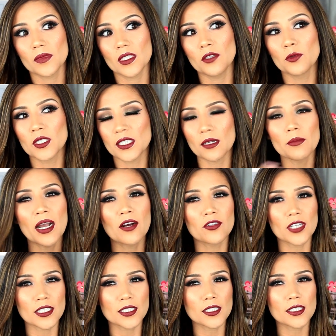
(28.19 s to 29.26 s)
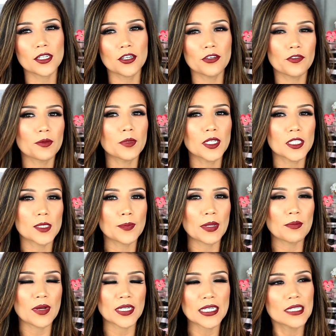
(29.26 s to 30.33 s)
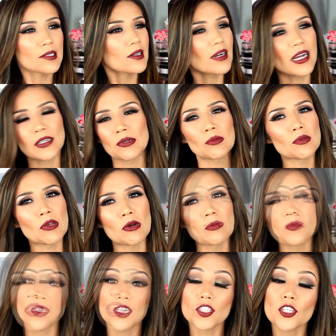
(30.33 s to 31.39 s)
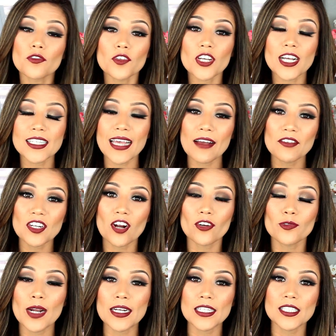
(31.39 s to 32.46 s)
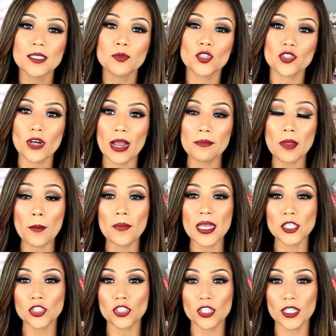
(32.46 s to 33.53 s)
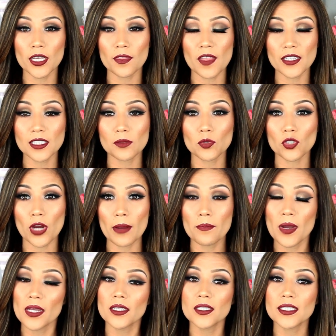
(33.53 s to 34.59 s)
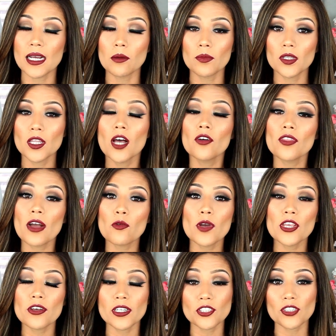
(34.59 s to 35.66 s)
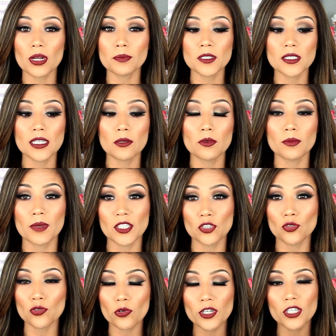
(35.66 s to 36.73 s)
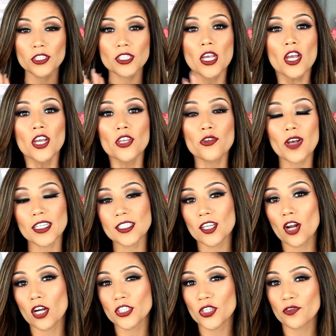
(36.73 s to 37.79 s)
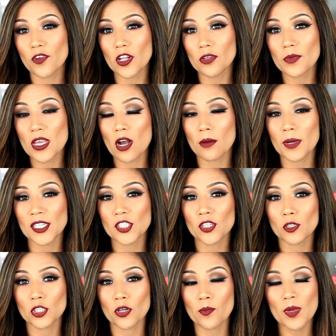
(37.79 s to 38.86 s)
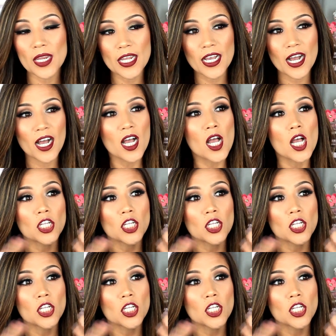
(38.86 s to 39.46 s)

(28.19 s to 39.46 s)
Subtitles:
it was somehow necessary for me to spend money. I don't know. So if you guys haven't already subscribed, make sure to hit that subscribe button down below. That way you guys are up to date with my tutorials. You guys can also follow me on my social media.